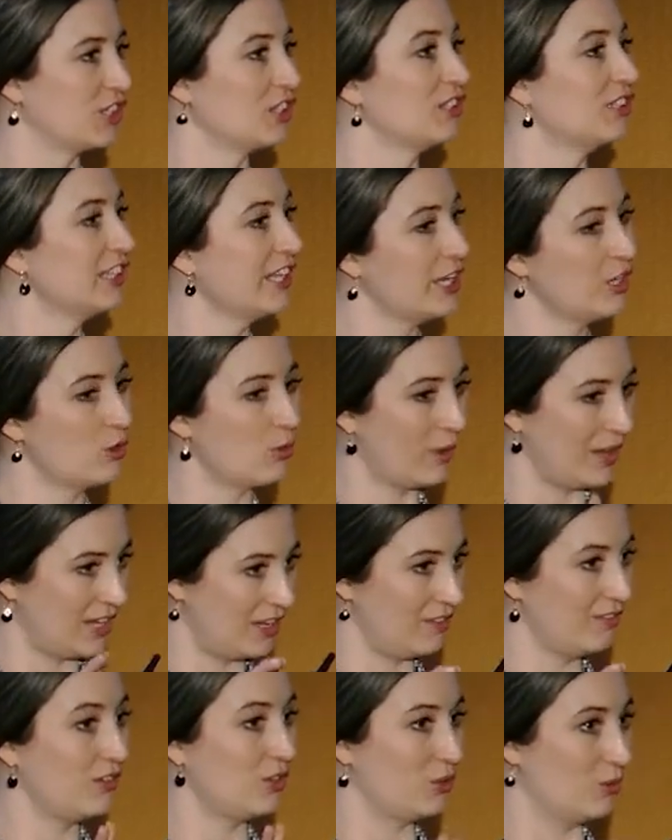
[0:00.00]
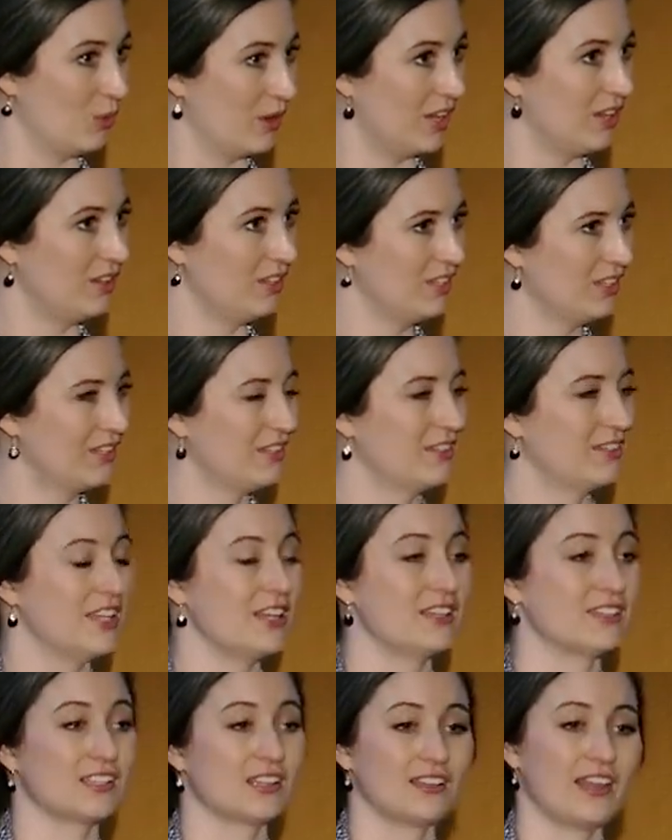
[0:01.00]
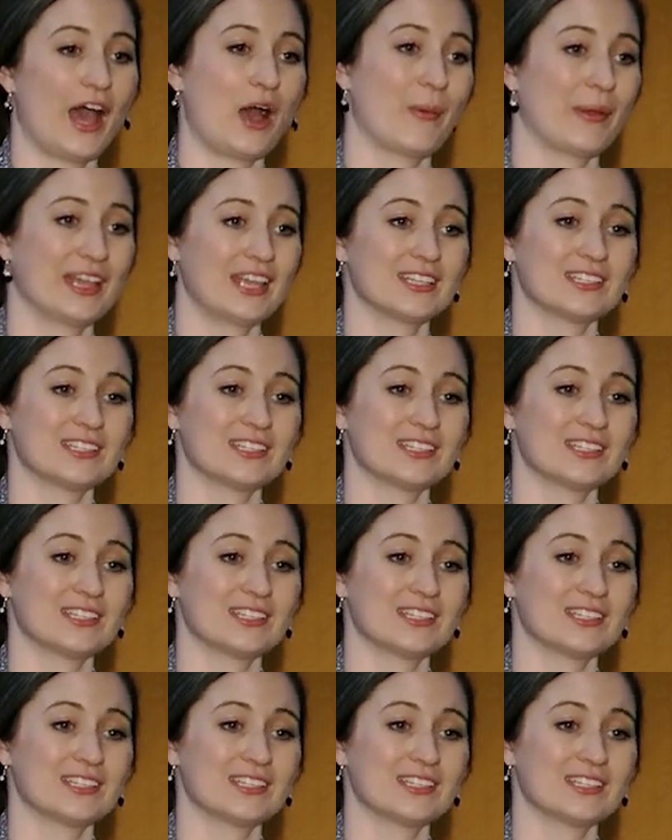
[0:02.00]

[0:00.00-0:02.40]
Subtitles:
The liquid, if you will, that is allowing